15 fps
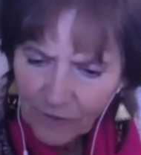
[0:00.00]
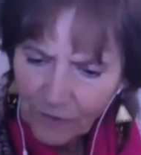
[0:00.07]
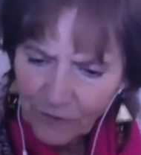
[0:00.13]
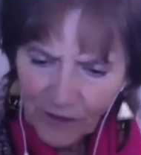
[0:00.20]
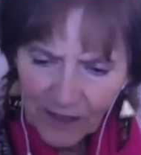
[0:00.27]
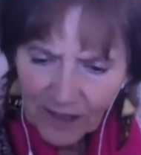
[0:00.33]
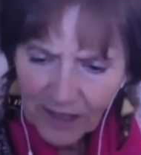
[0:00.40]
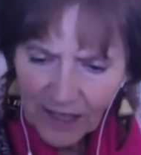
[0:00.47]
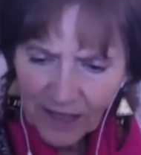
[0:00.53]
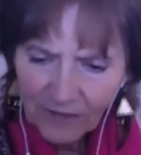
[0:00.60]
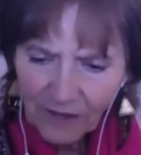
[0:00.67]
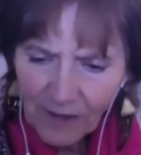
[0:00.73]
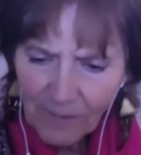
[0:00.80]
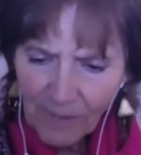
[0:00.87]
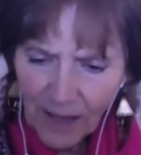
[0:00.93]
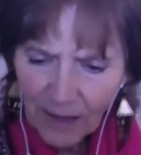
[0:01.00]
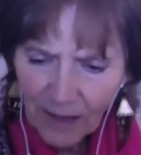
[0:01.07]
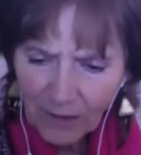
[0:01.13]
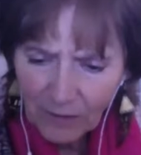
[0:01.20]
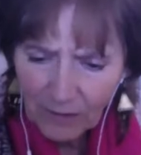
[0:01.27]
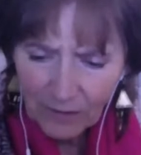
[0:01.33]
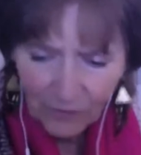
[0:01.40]
feeling every
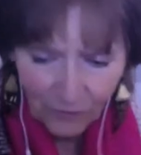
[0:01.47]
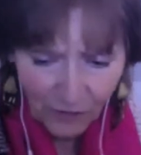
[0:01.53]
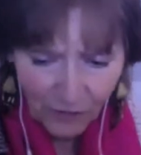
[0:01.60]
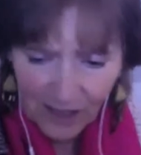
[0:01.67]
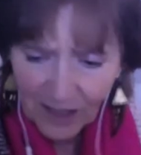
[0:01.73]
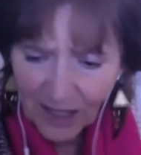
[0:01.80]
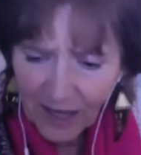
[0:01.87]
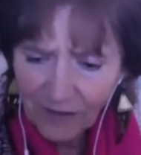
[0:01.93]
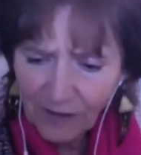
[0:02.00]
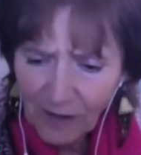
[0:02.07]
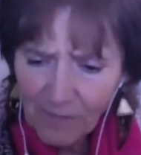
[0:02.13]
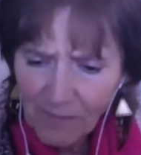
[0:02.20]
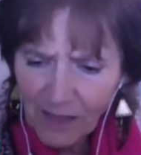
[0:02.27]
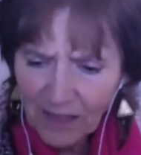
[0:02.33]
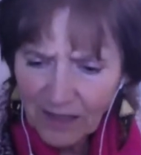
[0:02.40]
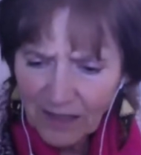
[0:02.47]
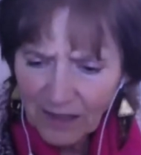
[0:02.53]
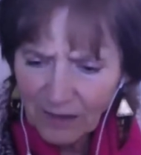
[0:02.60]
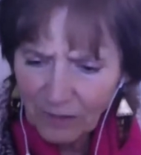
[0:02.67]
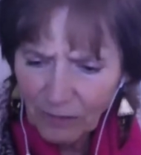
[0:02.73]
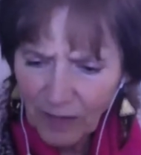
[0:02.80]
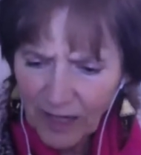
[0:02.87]

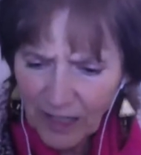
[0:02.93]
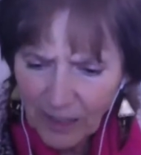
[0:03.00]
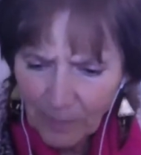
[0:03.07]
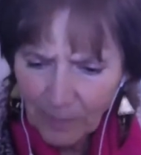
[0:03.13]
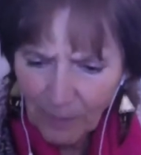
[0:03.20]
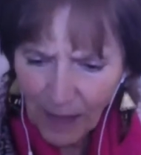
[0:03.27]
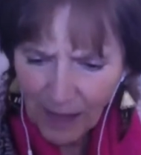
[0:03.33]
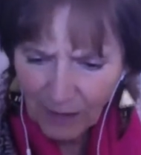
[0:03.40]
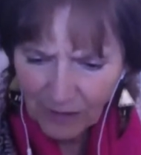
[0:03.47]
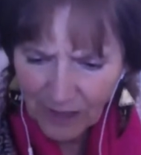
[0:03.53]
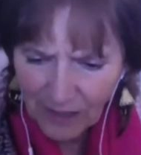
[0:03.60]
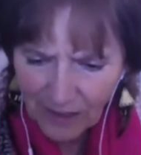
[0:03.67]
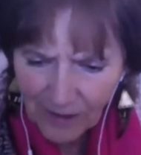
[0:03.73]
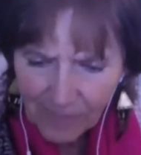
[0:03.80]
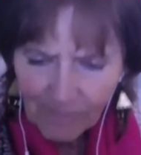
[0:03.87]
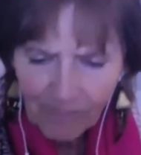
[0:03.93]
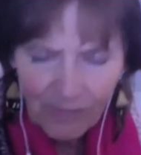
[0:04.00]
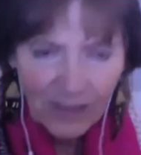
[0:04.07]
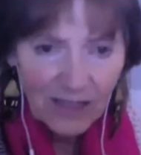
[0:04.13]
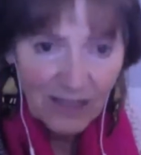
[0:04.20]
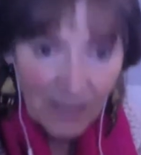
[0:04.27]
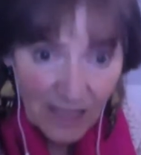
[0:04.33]
muscle ready to pounce,
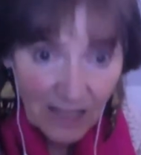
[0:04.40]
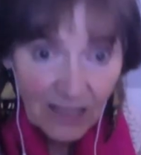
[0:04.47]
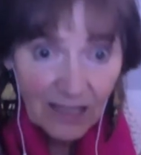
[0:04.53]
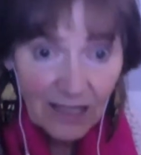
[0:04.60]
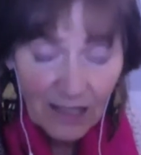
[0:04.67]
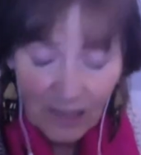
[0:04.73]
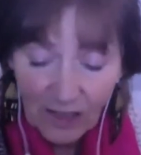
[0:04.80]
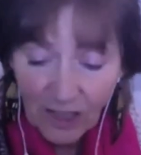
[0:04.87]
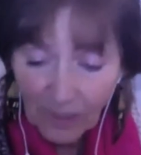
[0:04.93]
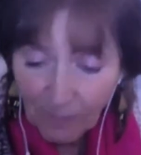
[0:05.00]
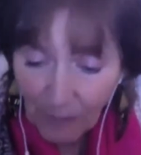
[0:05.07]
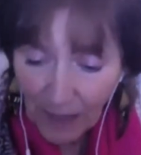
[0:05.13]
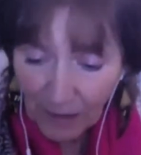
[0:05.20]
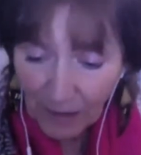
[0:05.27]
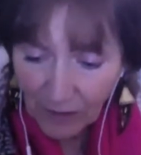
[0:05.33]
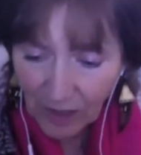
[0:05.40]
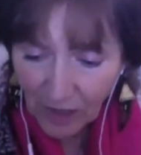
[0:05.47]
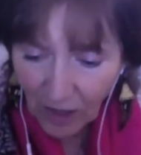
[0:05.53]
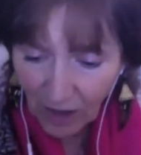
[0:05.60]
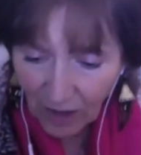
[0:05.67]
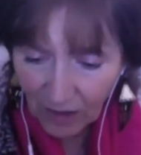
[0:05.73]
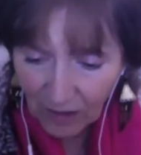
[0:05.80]
but nothing to pounce
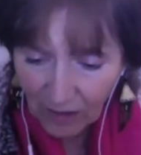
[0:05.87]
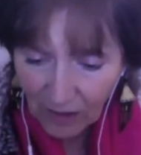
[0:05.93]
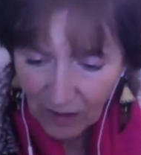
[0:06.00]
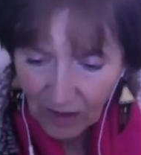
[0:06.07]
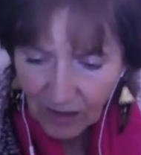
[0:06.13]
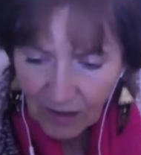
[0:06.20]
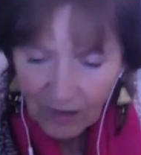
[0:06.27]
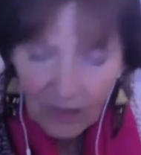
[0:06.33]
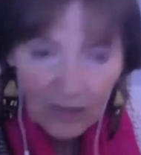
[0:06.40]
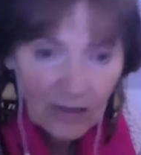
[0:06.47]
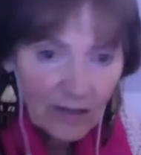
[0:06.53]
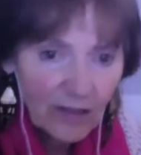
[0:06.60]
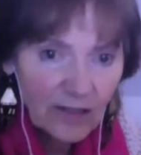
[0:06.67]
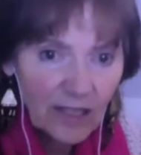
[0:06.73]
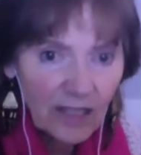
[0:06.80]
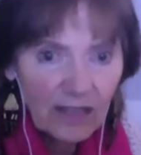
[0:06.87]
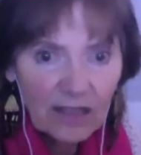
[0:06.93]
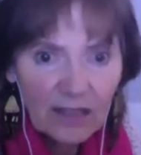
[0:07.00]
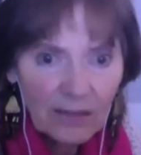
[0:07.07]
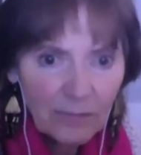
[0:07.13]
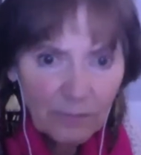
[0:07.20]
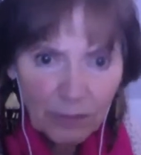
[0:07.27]
on. So
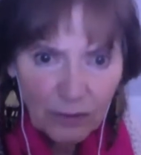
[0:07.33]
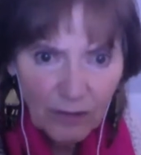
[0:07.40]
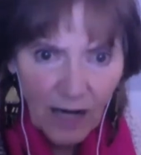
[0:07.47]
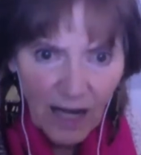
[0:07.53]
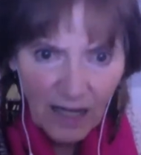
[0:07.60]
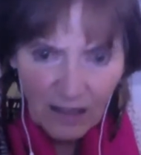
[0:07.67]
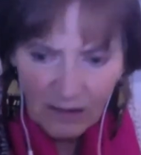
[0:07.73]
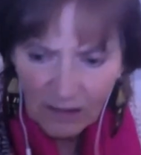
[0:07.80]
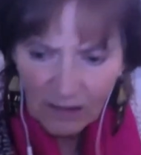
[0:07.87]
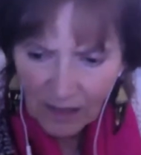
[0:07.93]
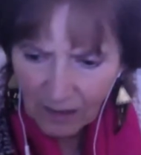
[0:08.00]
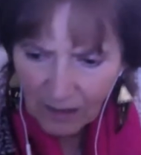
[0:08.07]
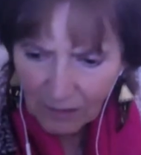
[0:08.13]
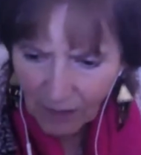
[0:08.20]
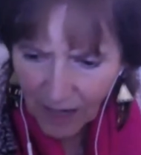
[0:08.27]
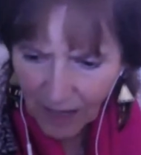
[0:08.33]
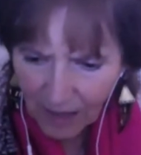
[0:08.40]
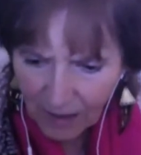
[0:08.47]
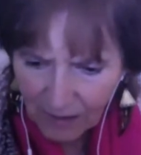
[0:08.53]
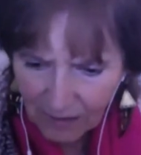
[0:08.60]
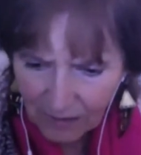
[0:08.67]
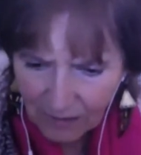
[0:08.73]
just prowling
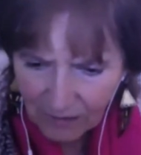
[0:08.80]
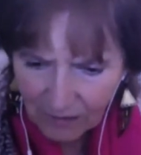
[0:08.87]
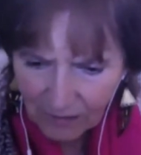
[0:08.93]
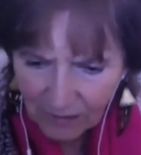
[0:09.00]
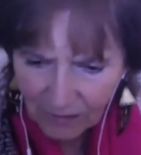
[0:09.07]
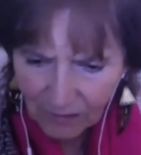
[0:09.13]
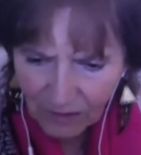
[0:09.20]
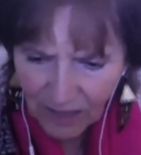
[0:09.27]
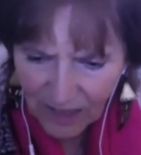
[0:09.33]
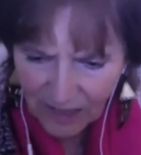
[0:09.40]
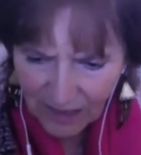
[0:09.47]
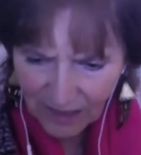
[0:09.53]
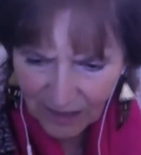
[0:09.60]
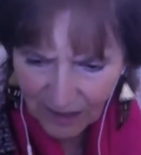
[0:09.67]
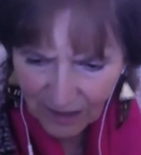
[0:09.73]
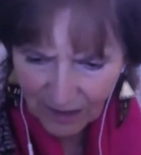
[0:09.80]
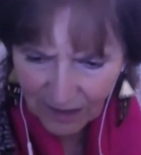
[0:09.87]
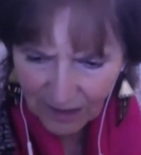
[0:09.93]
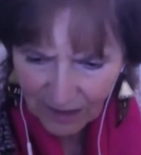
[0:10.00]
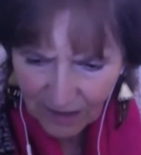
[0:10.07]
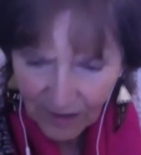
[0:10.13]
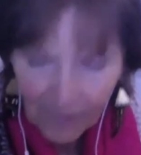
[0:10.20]
around,
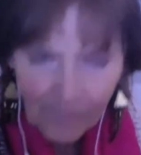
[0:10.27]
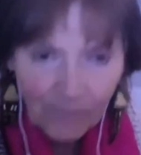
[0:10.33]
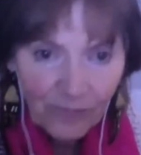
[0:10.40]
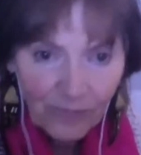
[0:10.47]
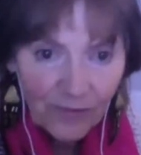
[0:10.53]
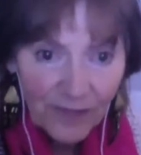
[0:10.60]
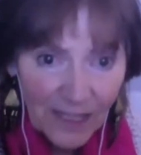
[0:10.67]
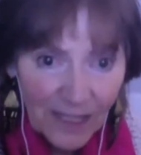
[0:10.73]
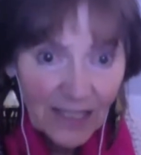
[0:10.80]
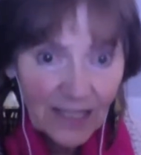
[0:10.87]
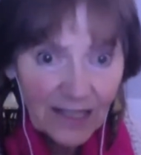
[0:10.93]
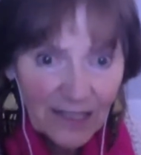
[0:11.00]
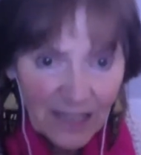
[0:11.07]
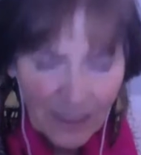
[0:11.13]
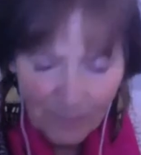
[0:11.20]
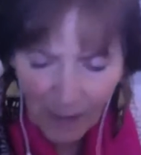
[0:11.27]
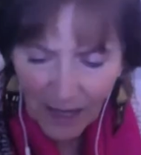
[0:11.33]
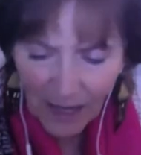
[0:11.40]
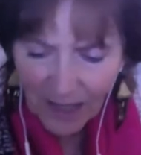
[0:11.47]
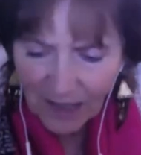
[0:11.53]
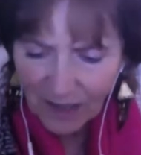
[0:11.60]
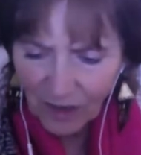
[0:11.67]
restless, needing
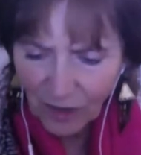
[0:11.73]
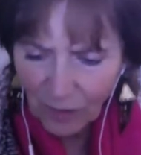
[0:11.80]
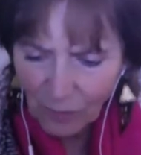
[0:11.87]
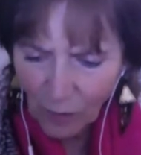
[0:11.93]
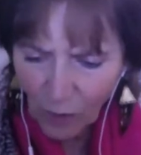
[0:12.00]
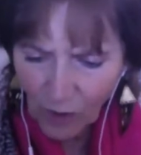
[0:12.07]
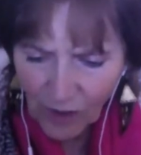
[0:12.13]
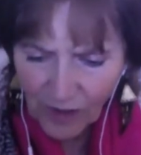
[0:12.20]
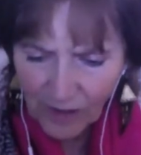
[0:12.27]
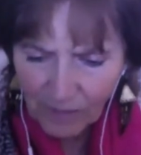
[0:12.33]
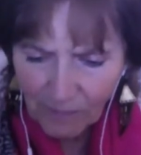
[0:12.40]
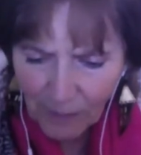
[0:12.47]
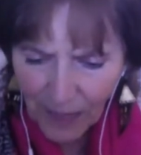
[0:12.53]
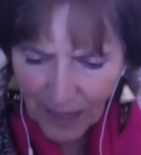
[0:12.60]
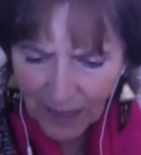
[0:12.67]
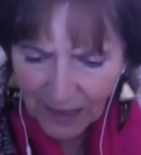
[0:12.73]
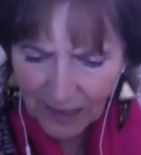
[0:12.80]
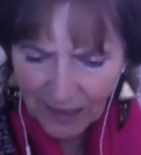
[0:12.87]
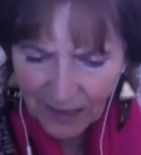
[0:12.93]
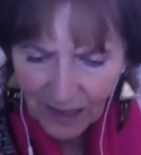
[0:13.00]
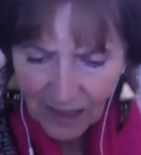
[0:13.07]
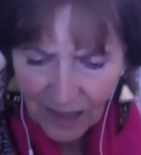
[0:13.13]
space to more than
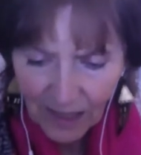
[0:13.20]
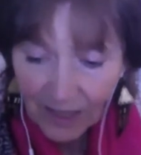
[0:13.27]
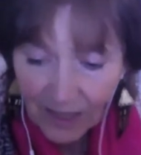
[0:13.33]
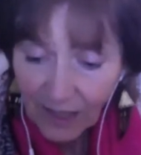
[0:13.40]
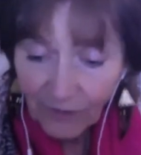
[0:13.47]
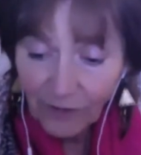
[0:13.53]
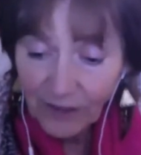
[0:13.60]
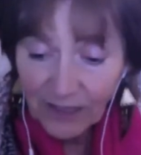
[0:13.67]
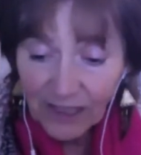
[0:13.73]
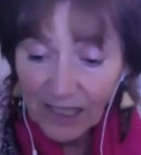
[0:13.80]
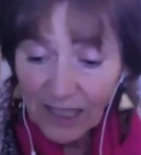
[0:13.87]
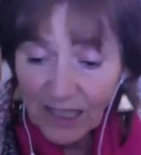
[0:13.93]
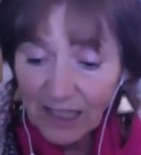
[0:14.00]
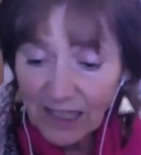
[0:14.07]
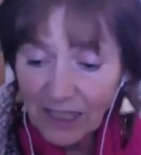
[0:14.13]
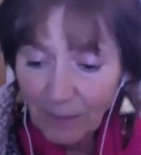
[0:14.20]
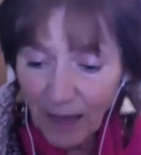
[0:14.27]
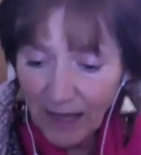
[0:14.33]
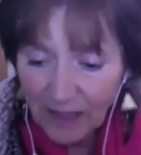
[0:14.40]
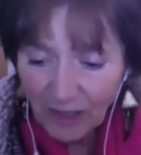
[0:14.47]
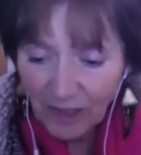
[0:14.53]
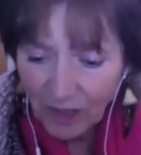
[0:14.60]
pace, even needing
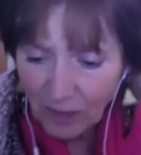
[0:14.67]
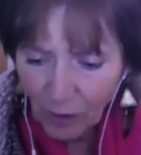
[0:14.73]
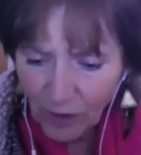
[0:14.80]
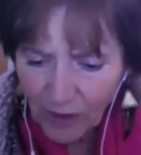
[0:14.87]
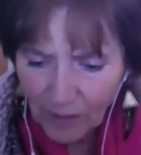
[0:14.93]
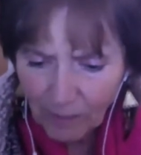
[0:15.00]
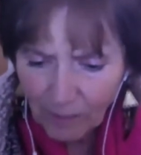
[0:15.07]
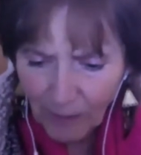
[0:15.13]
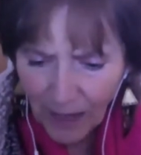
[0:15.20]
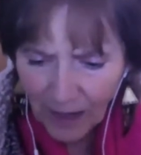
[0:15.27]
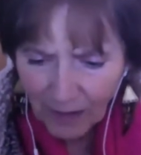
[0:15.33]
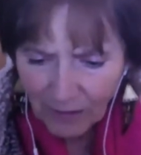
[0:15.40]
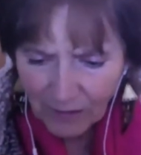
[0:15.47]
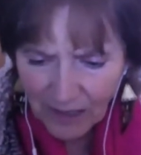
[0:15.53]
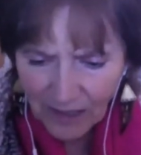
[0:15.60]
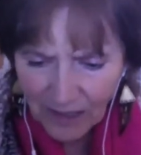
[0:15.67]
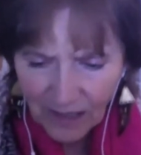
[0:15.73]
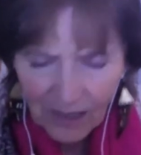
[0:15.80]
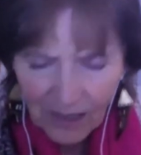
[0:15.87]
space to more than pounce,